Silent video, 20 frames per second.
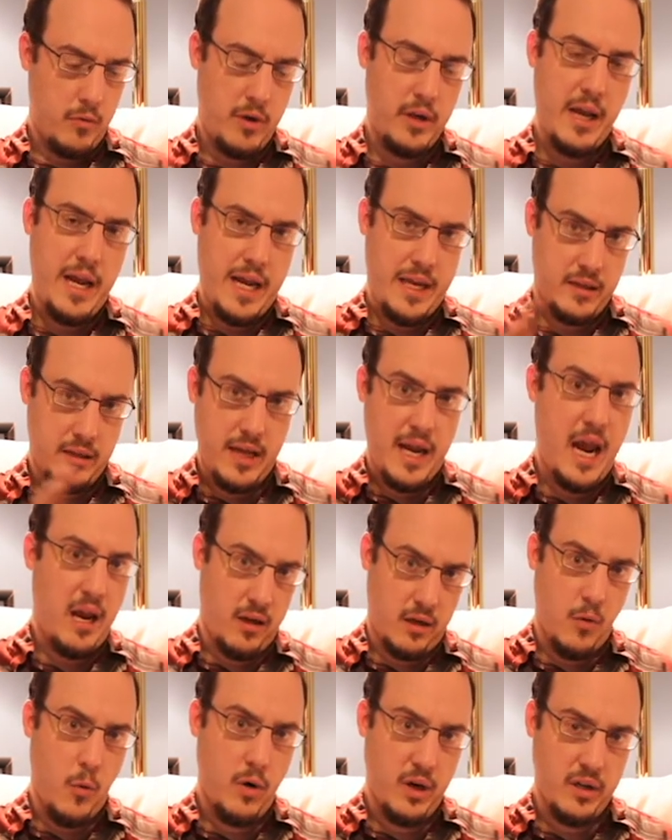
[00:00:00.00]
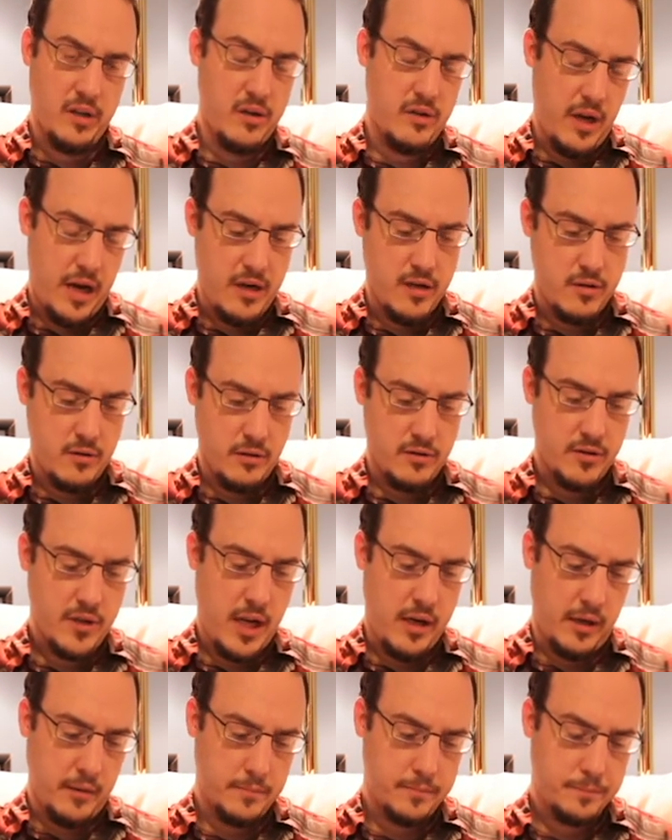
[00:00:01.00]
in an organizational
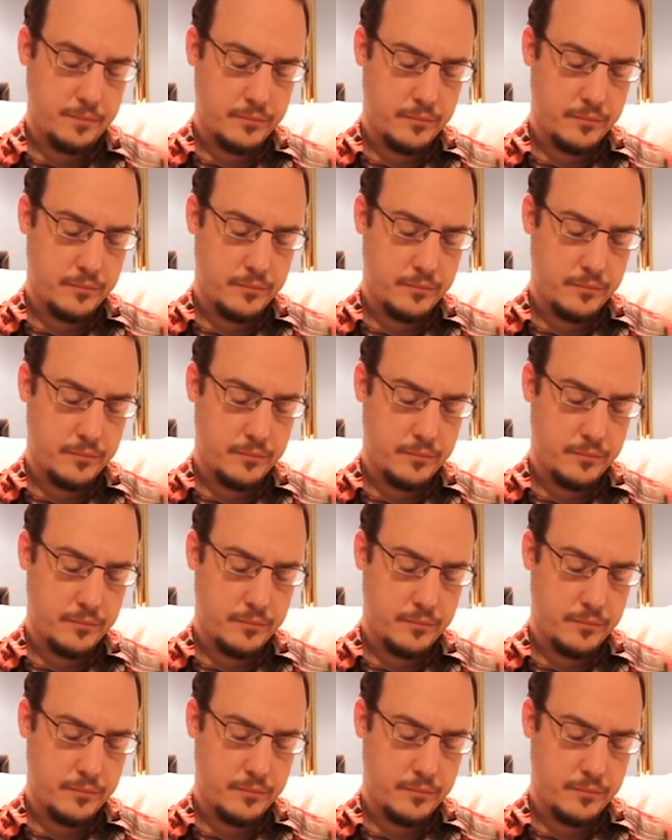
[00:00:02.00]
setting.